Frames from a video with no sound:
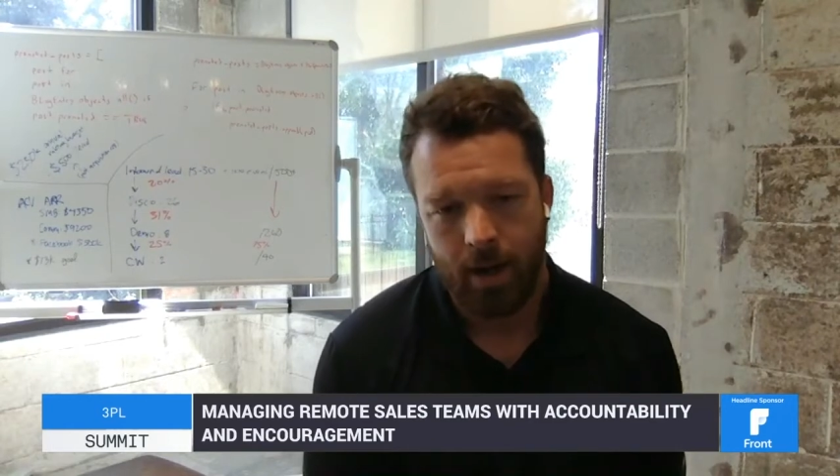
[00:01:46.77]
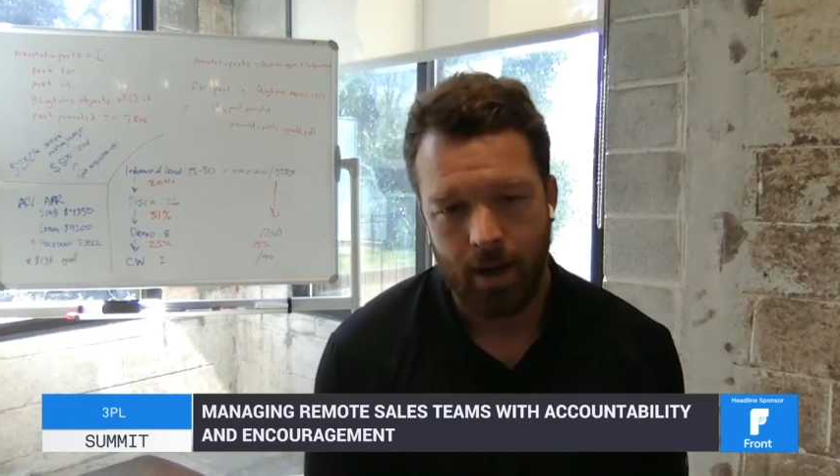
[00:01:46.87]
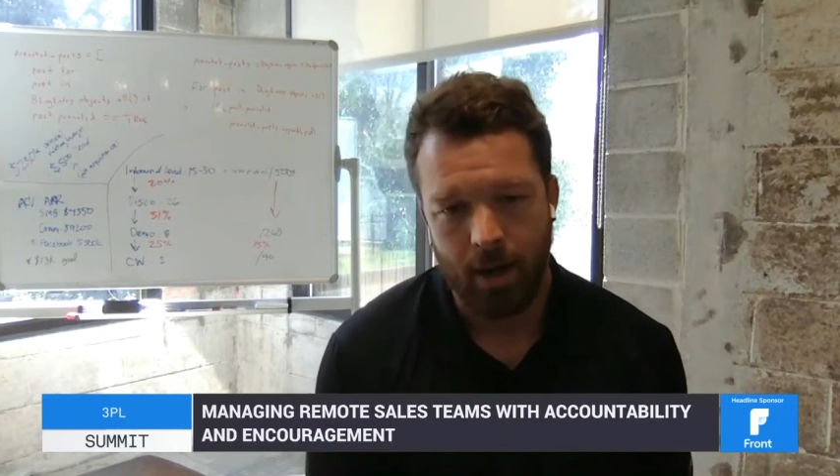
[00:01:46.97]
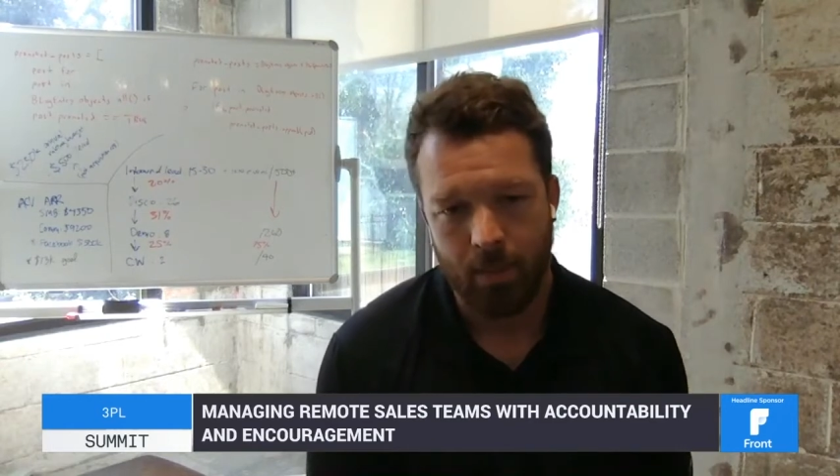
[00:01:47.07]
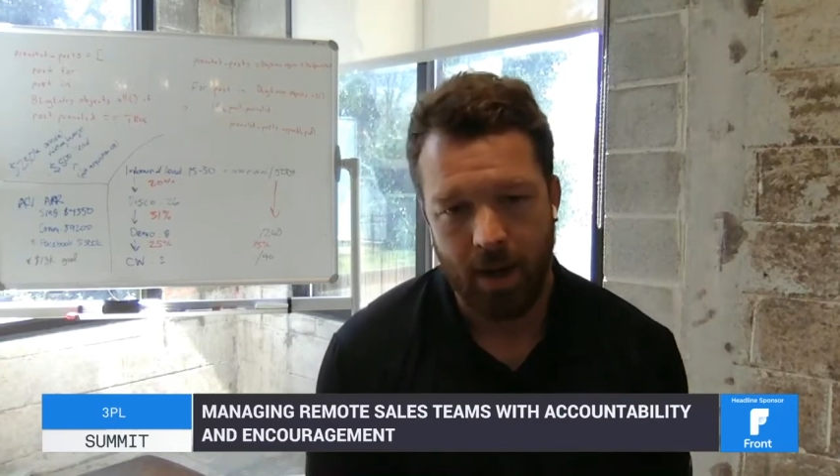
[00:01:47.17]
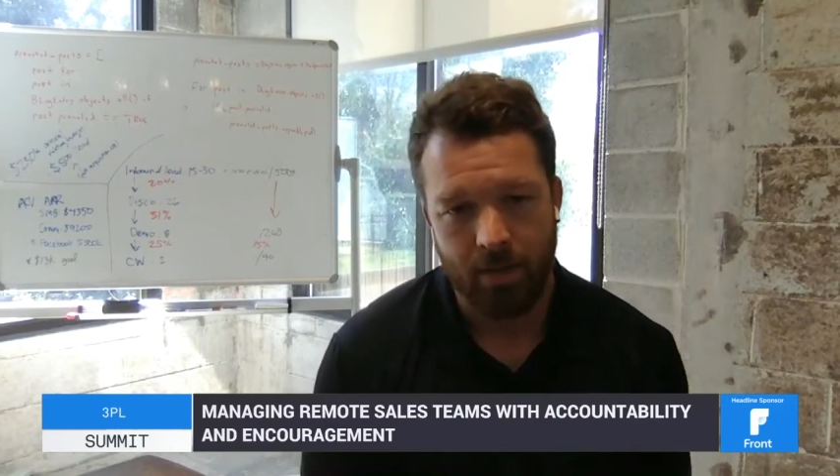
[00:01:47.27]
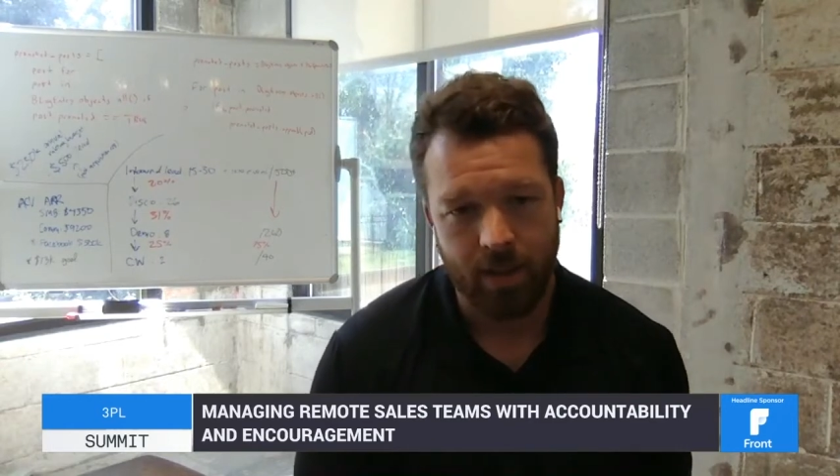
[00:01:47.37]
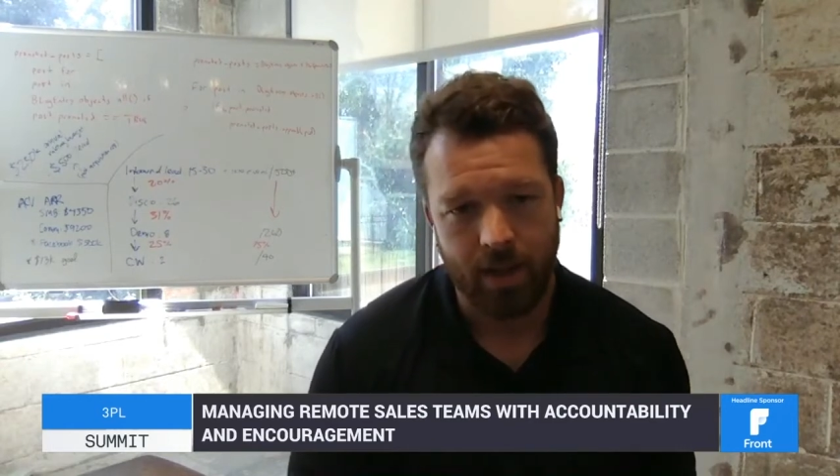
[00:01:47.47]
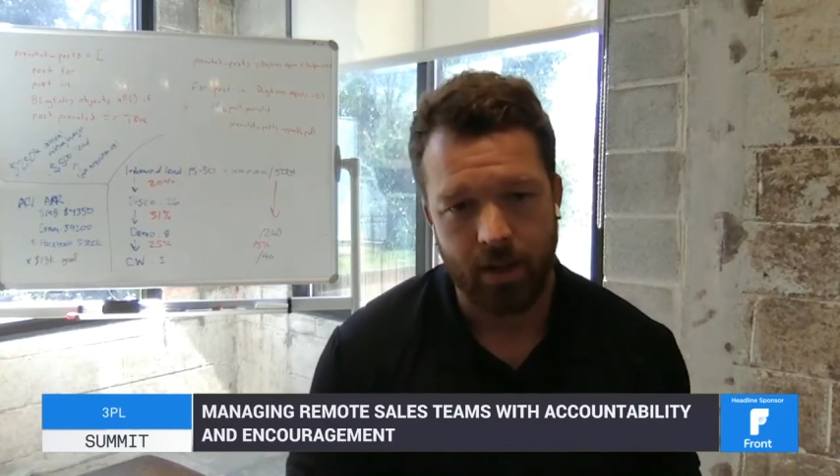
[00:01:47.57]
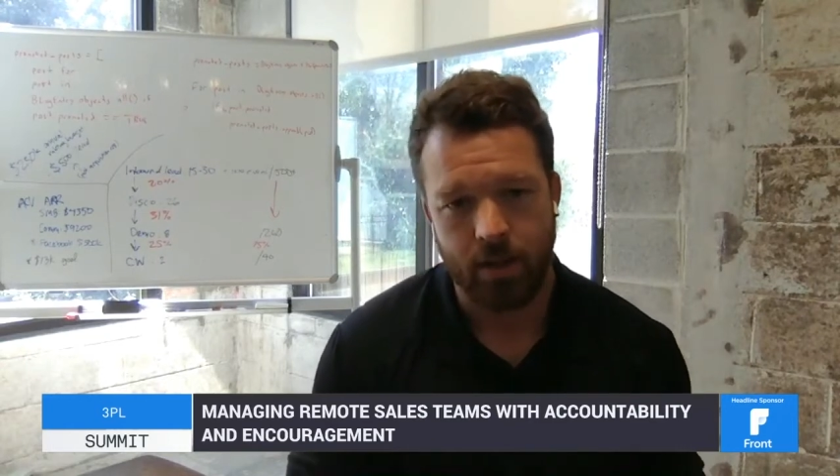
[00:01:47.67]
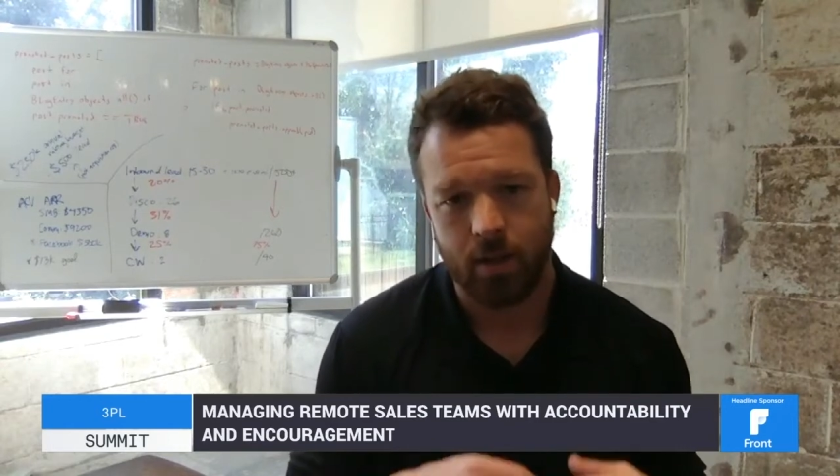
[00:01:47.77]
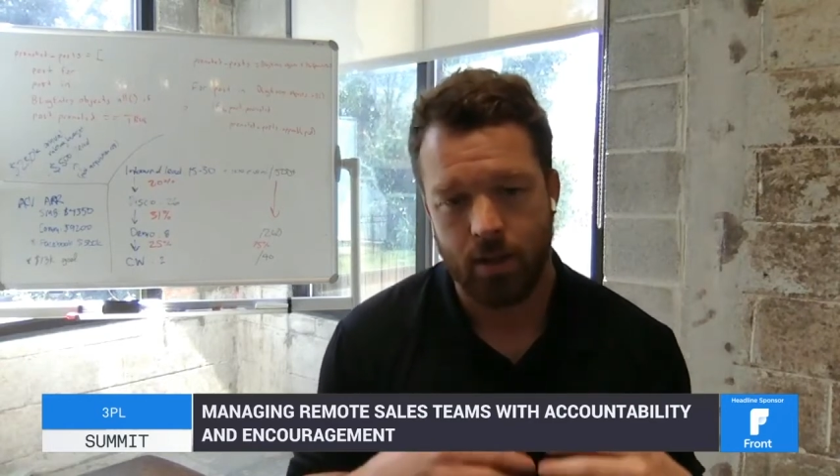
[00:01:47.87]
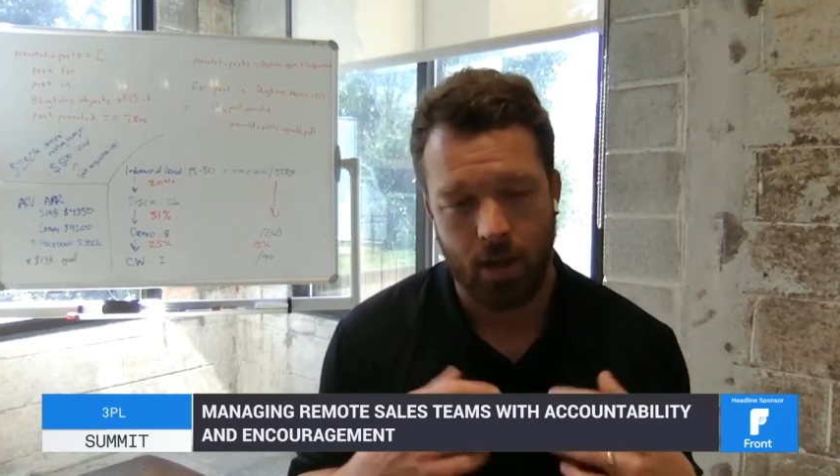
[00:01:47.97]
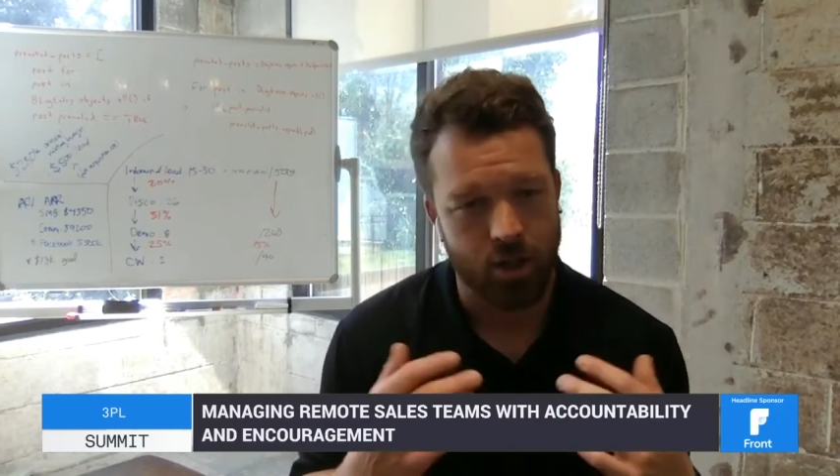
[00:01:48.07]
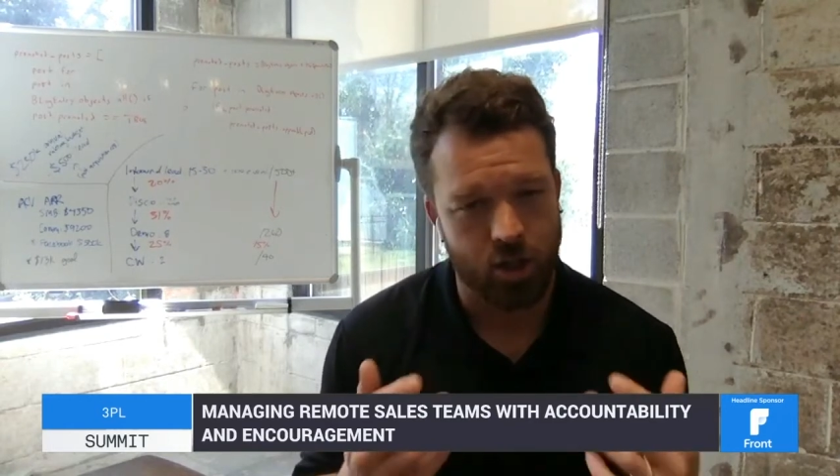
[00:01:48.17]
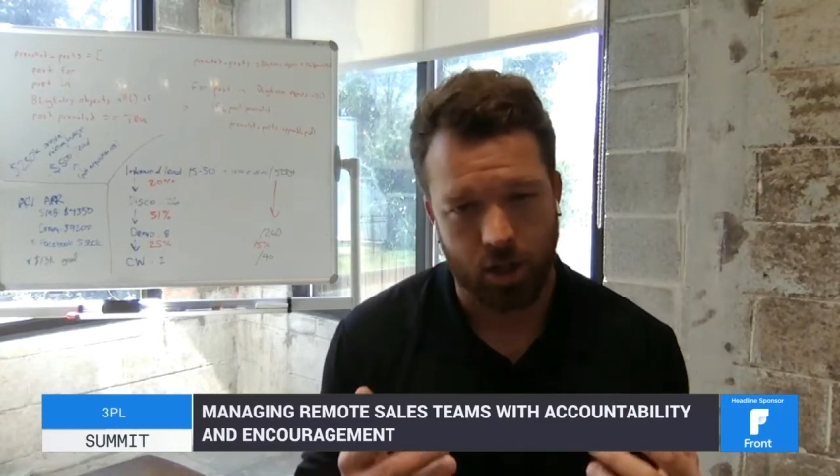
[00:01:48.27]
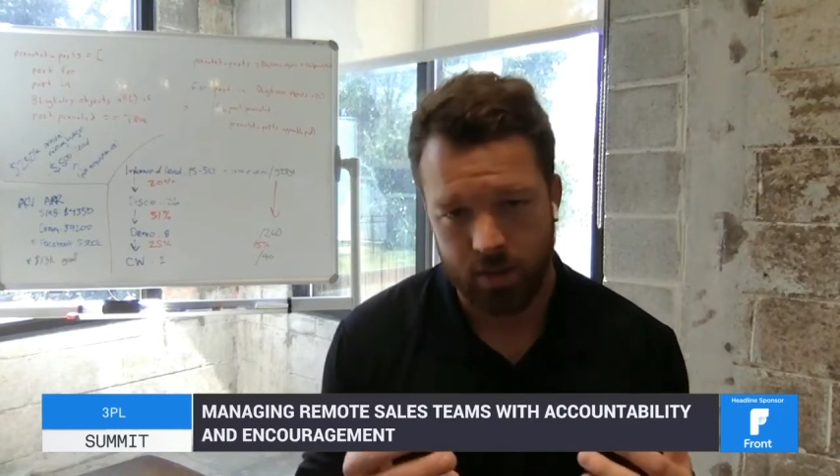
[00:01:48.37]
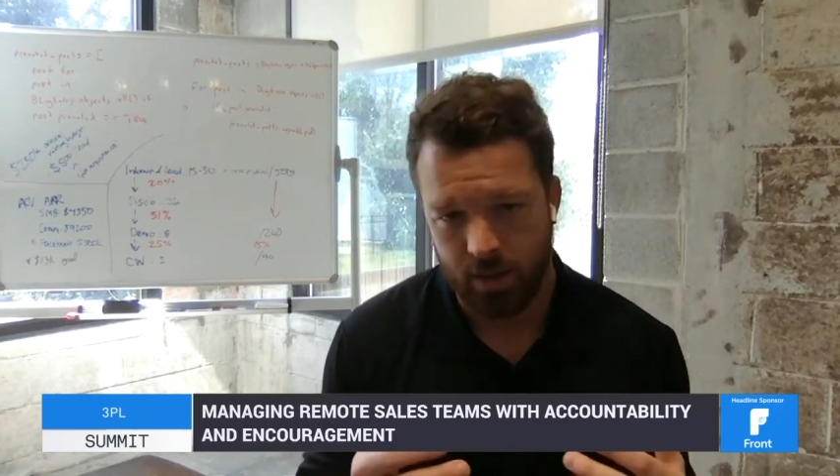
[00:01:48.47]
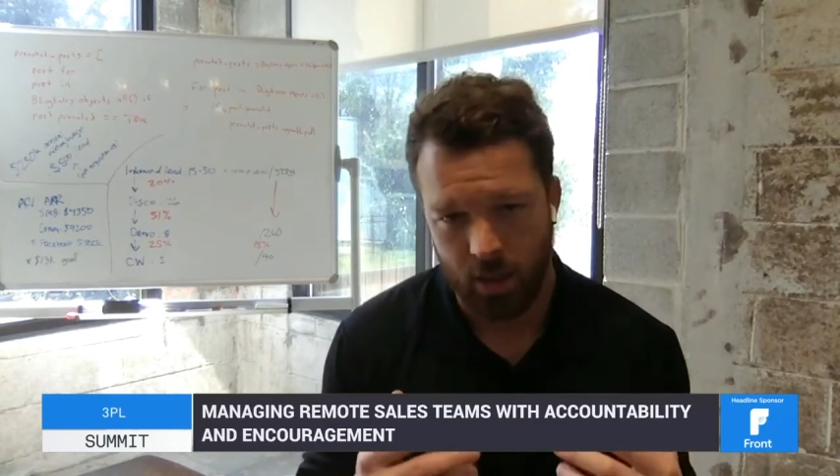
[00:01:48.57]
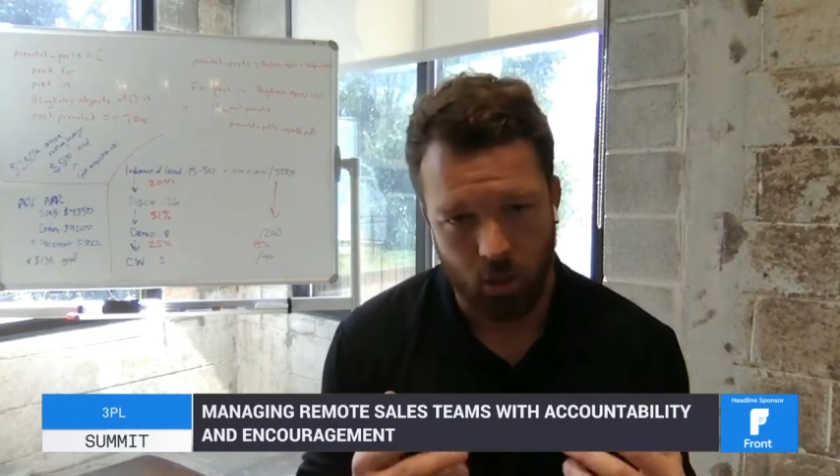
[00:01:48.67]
um, and then adjusting